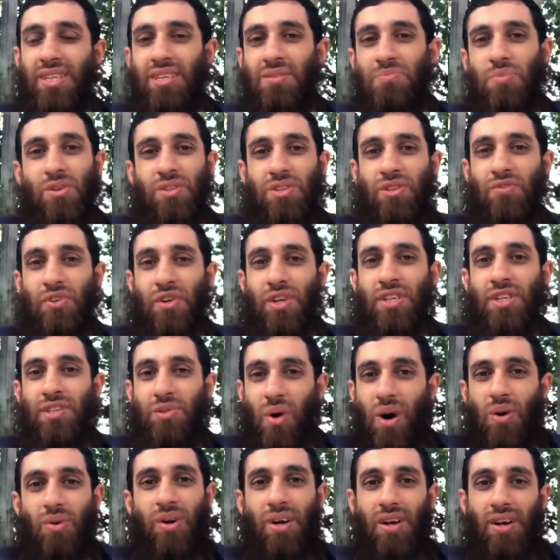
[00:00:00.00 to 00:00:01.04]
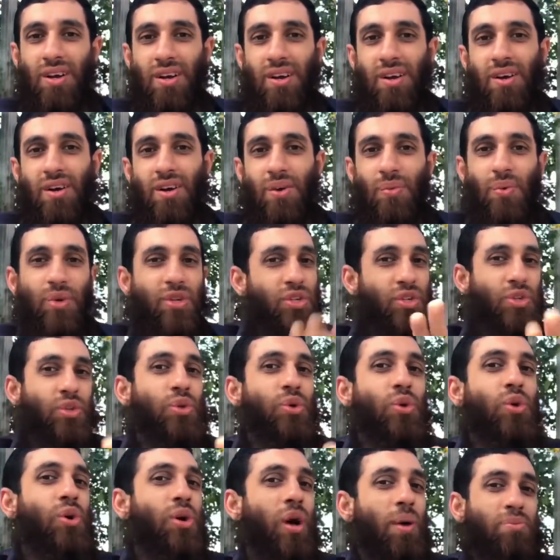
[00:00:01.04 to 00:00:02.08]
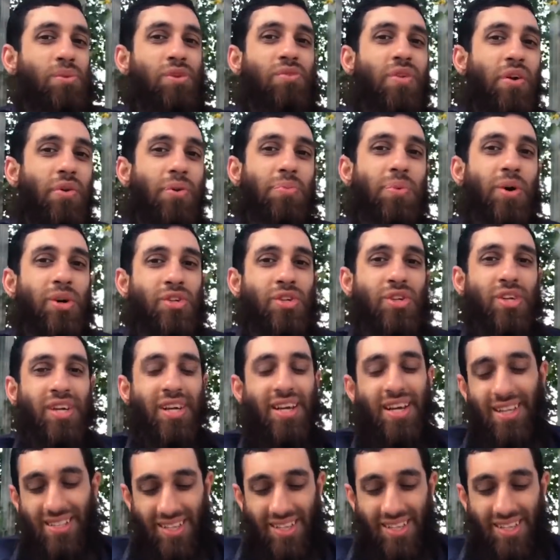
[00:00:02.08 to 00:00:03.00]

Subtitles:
in his books of creed as well, which you look up to very much.